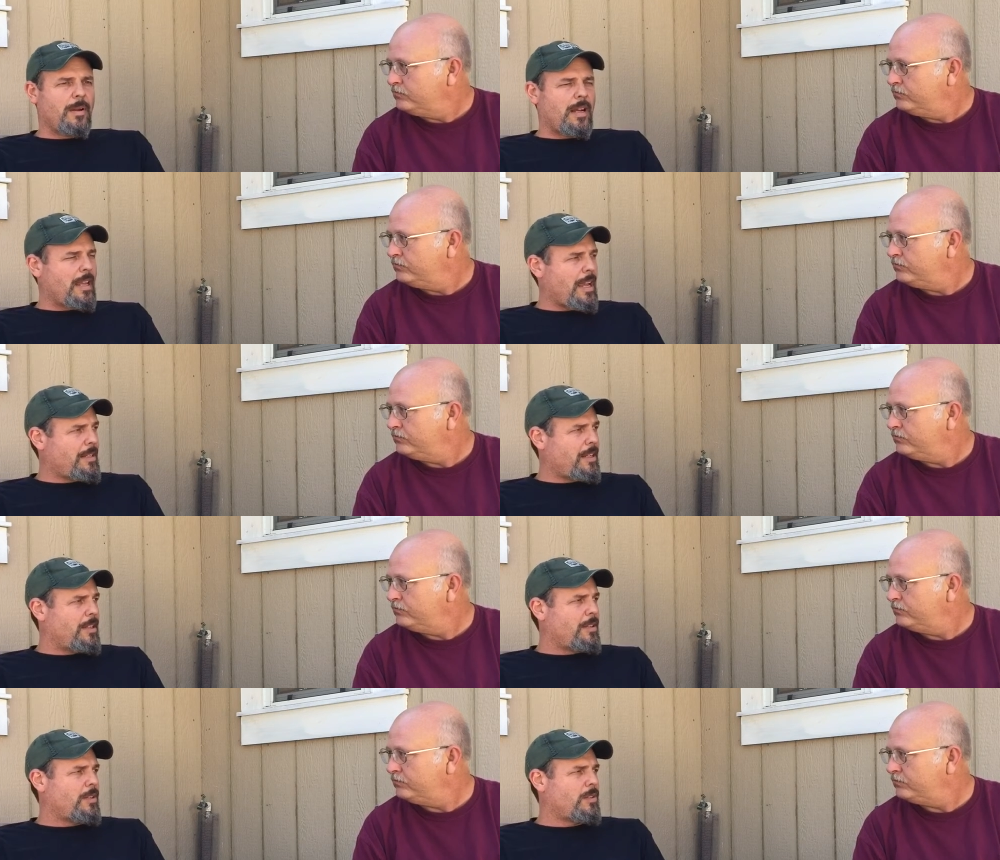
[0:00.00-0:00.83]
Speaker 1: around
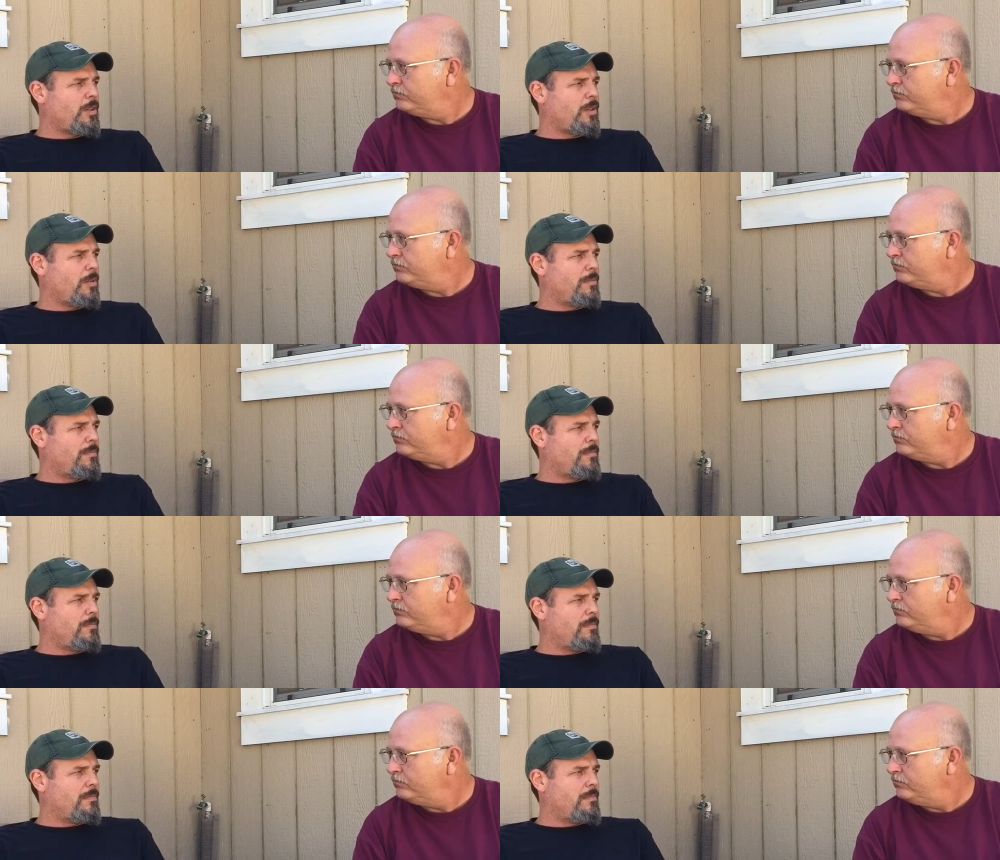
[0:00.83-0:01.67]
18 years old
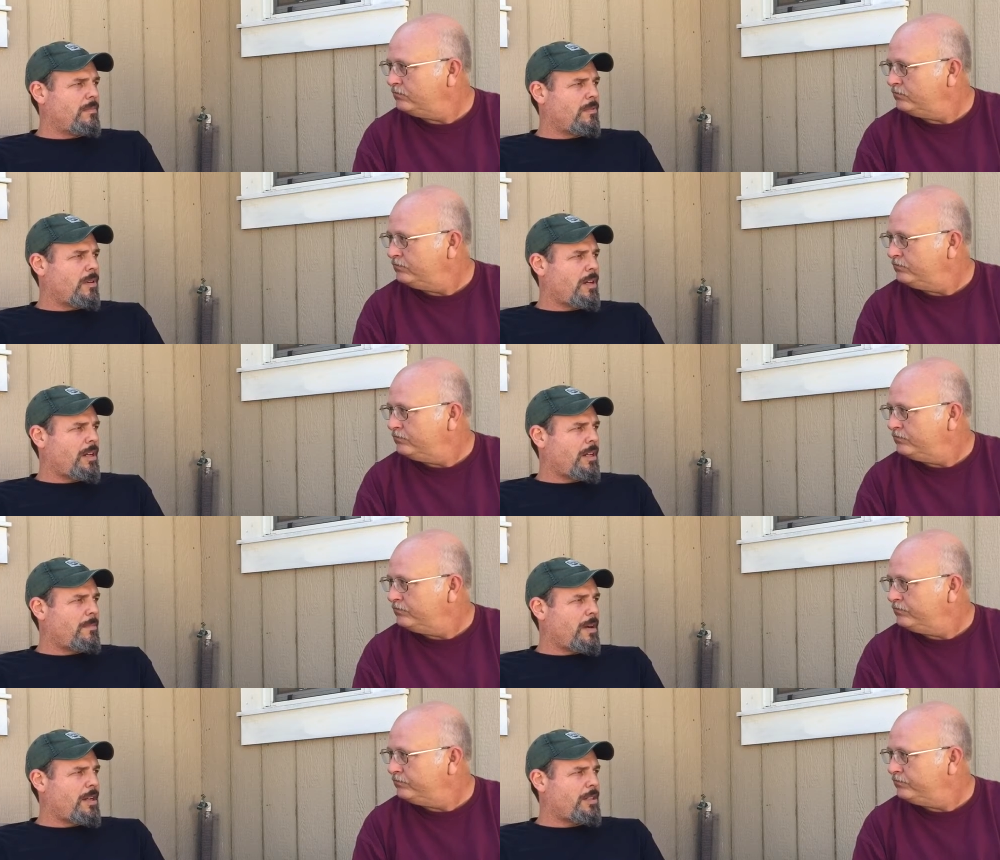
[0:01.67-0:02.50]
working
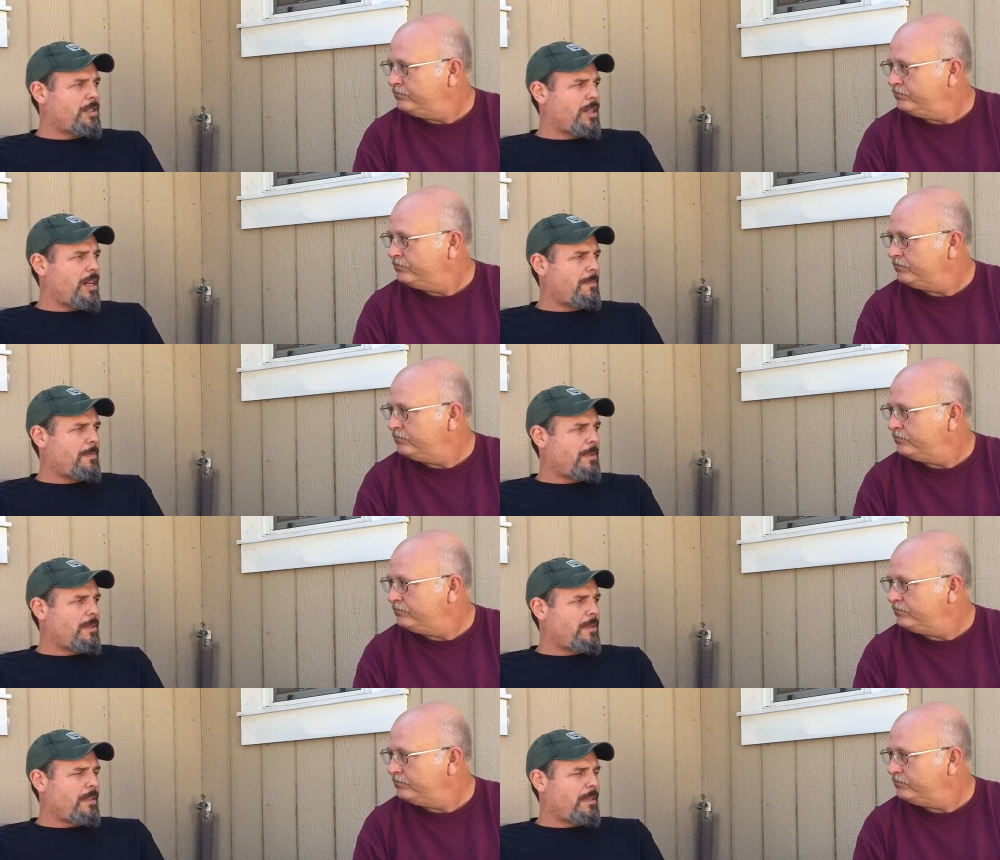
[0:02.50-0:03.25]
in a body shop.